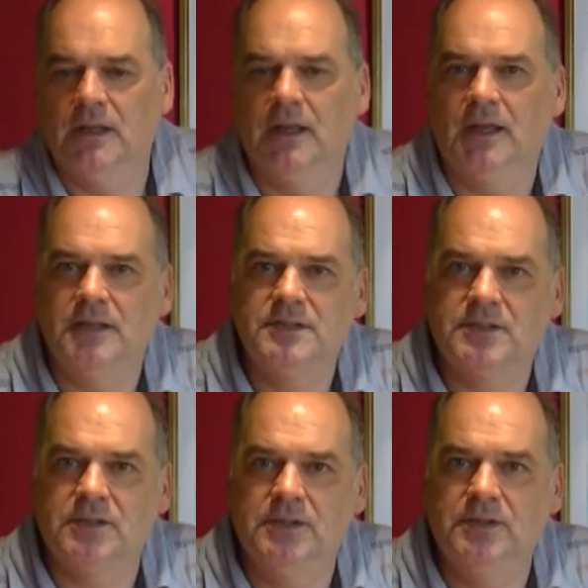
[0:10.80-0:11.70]

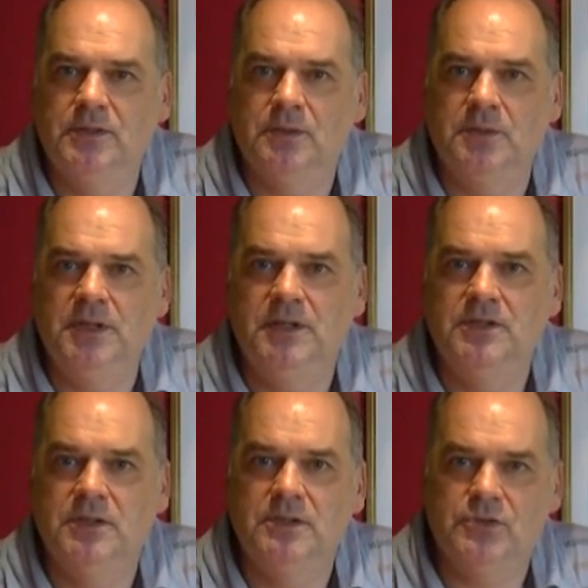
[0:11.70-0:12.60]
just going to do a wee
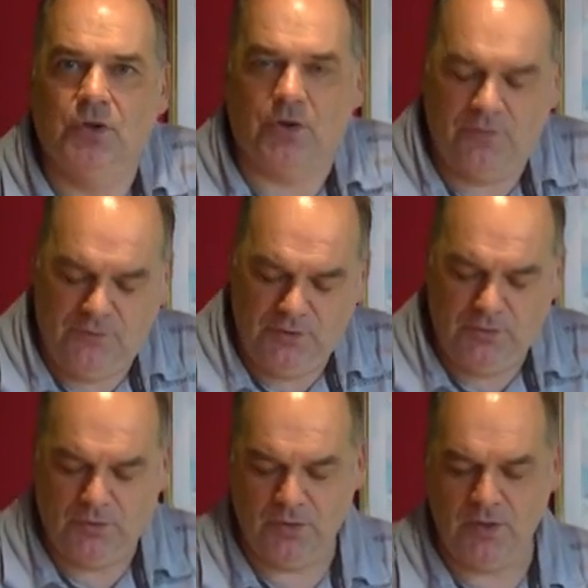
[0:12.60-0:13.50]
short
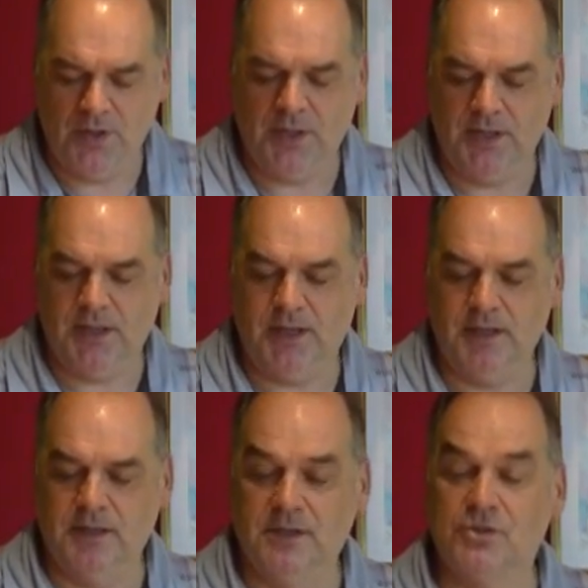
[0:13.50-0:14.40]
review on the
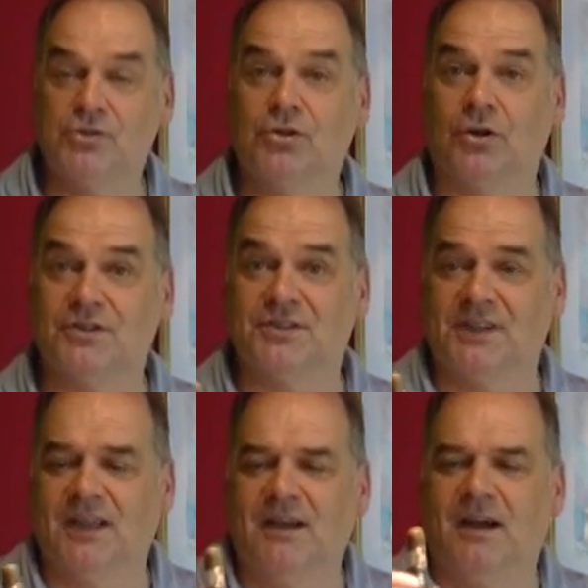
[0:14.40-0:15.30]
short
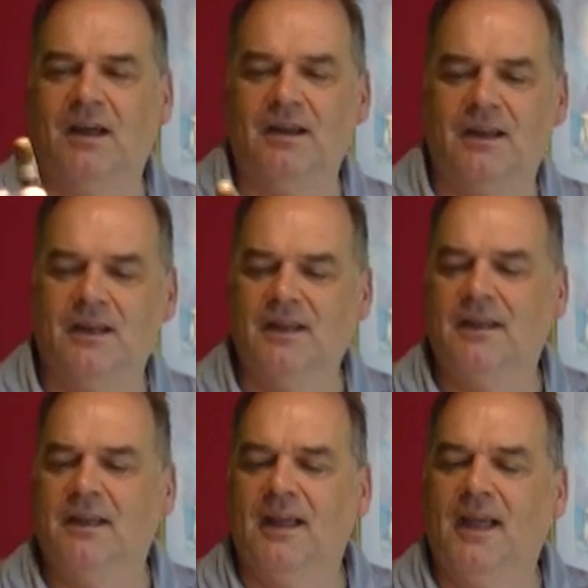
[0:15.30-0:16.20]
cigar.
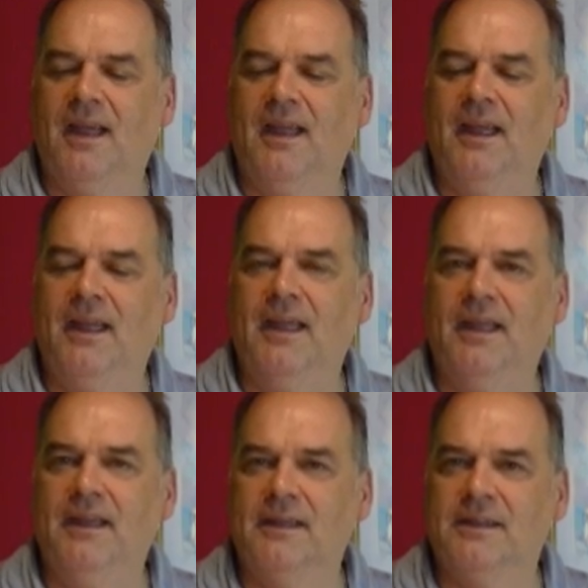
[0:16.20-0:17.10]

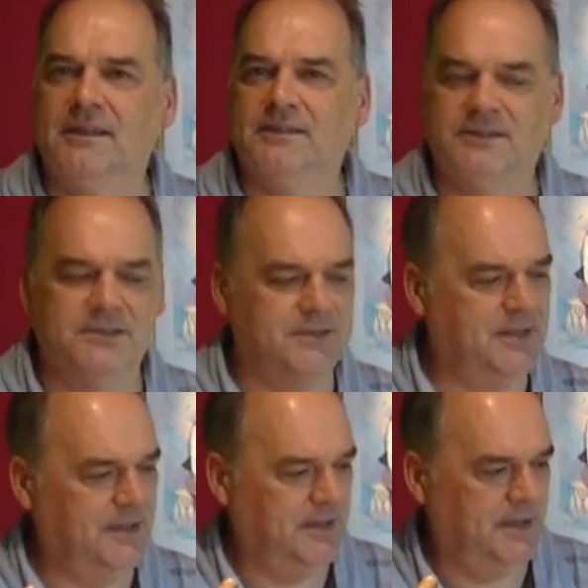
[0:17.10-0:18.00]
This is
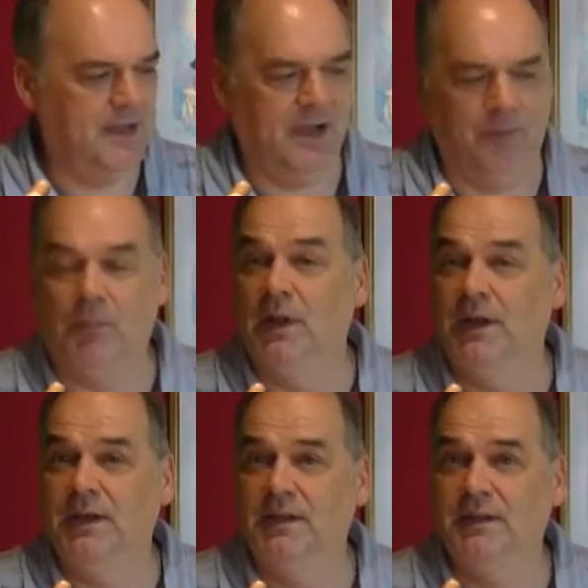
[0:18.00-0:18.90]
the
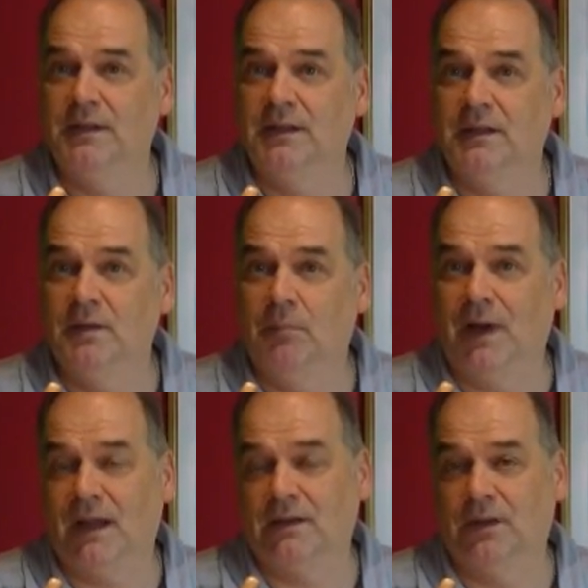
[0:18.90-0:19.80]
Upmann
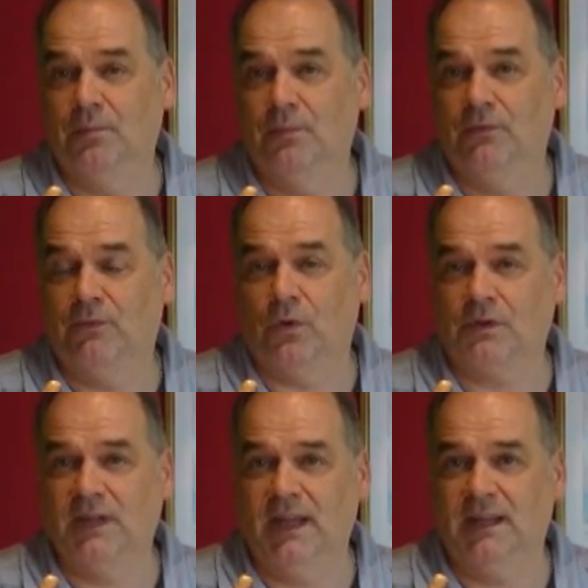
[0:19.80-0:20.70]
Magnum
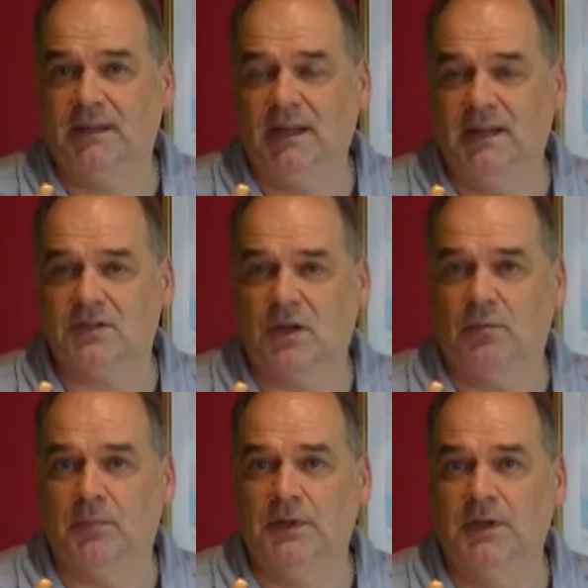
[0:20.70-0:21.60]
48,
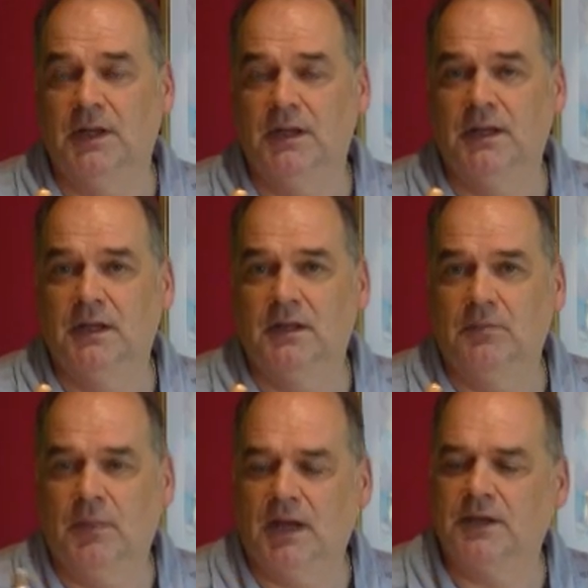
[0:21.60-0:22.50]
Upmann
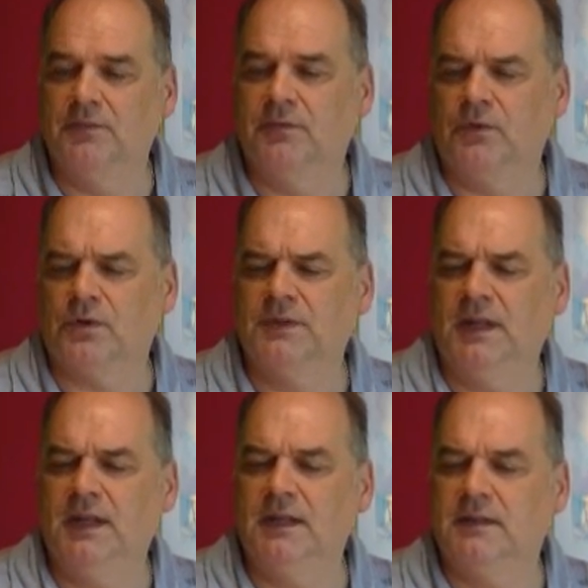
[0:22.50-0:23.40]
Magnum
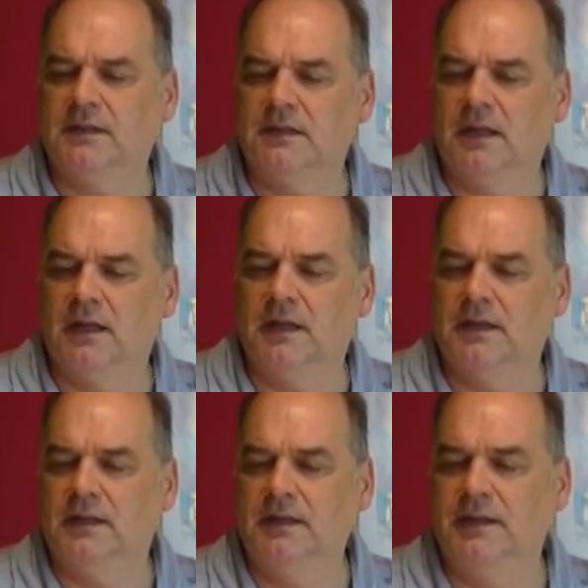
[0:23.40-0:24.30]
48,
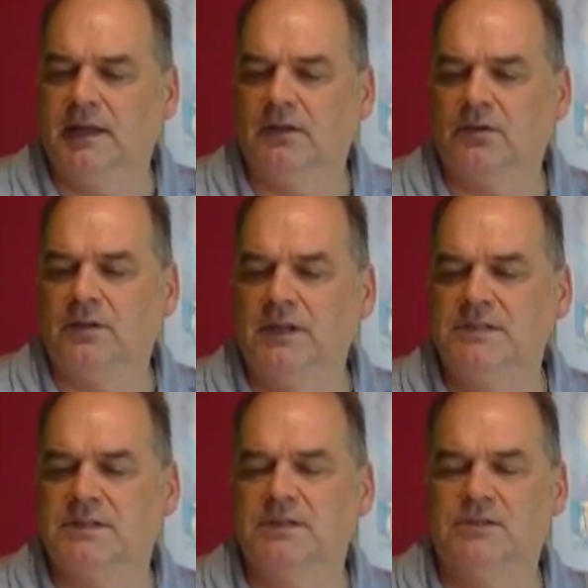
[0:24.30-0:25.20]
AyeAye,
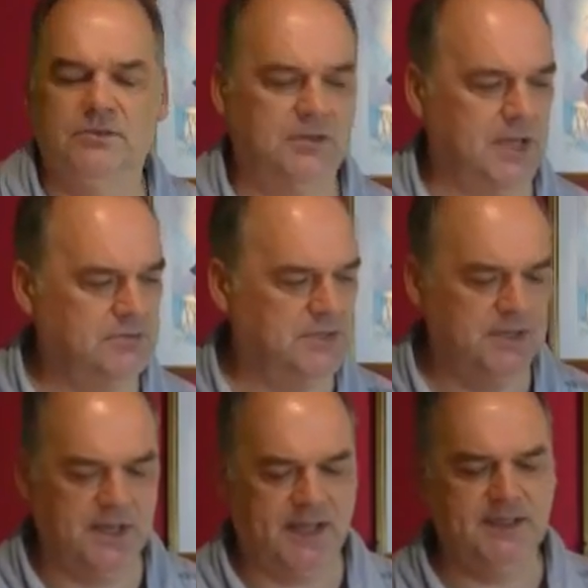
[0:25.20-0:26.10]
released in
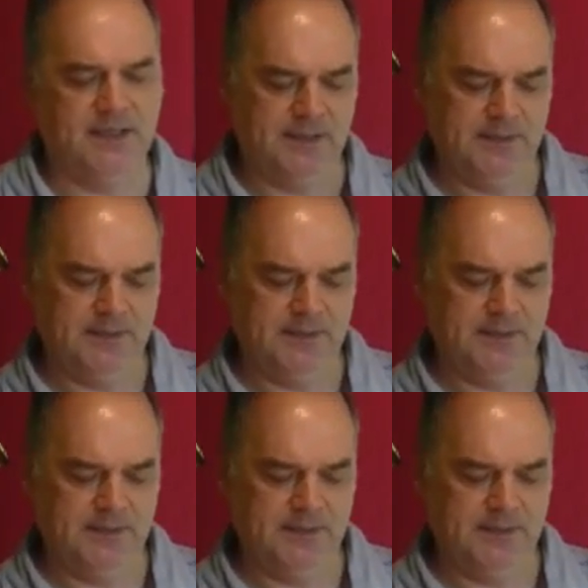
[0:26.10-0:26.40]
2009.